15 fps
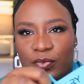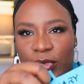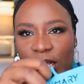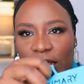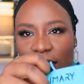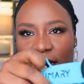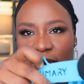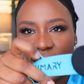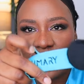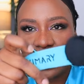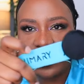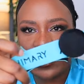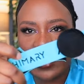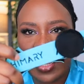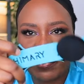yeah it
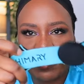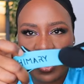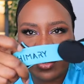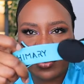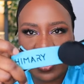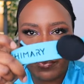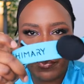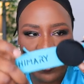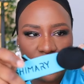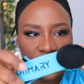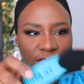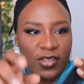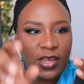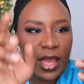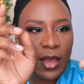looks like powder
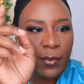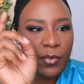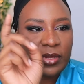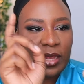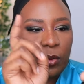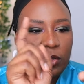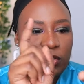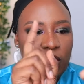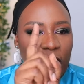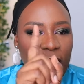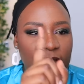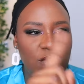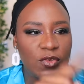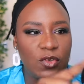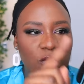puffs but i want to
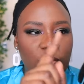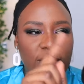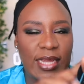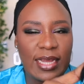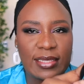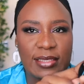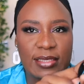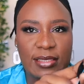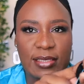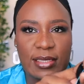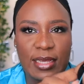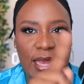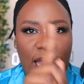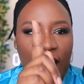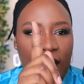assume that
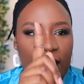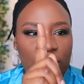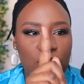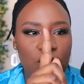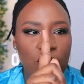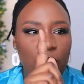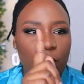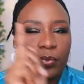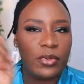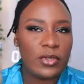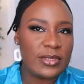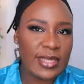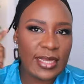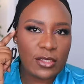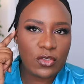they are to
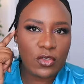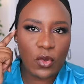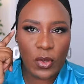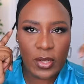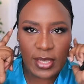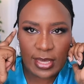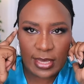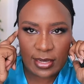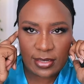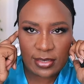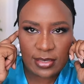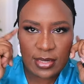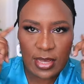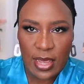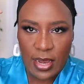protect your
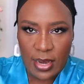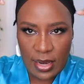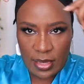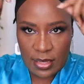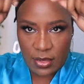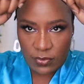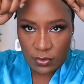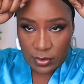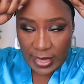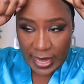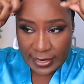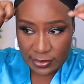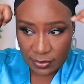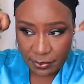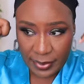ears like if you
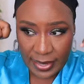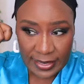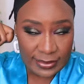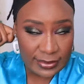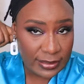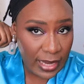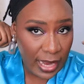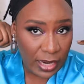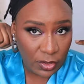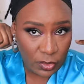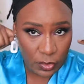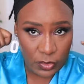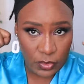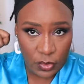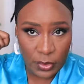tie the band
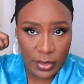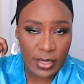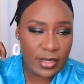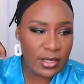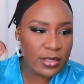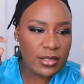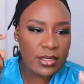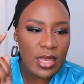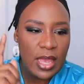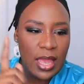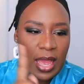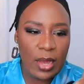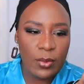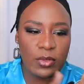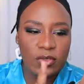across your ears
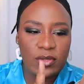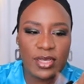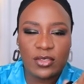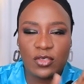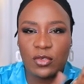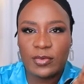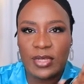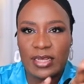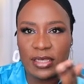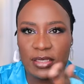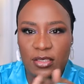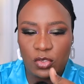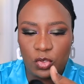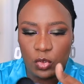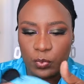i want to assume that
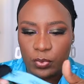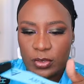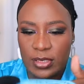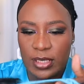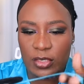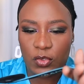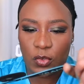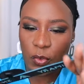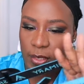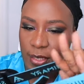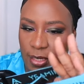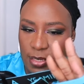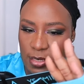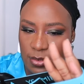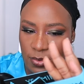it is to protect your
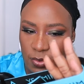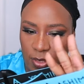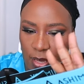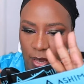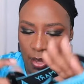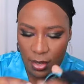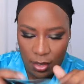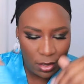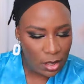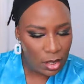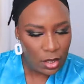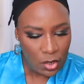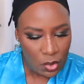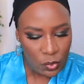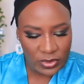ears okay
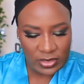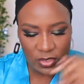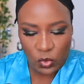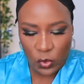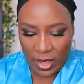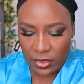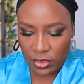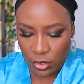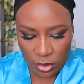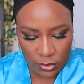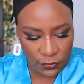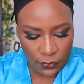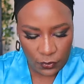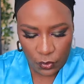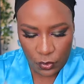which is quite
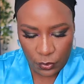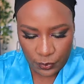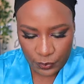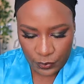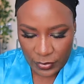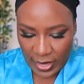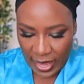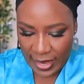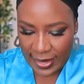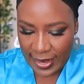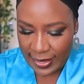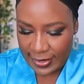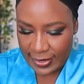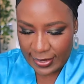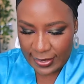thoughtful I like